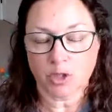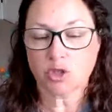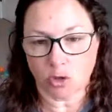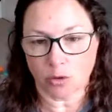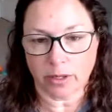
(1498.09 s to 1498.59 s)

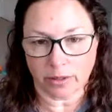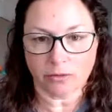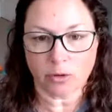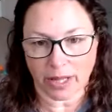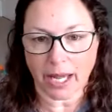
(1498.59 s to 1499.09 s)
suited
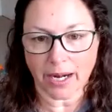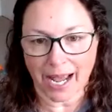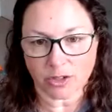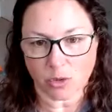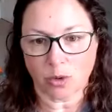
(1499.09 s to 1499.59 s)
for that
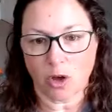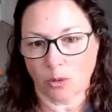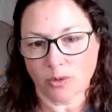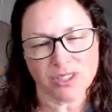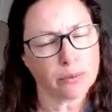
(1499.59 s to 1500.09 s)
actual
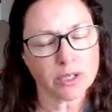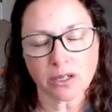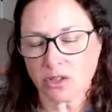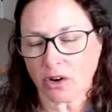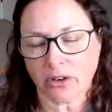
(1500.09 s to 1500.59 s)
home. Some
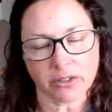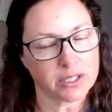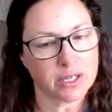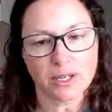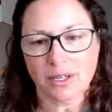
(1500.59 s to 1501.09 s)
dogs aren't.